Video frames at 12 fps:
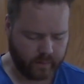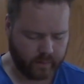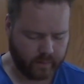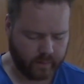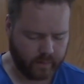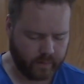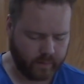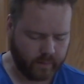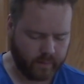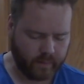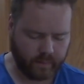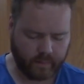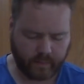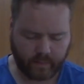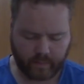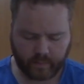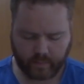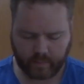
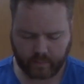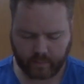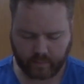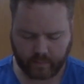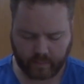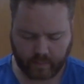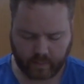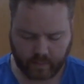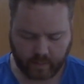Nobody speaks.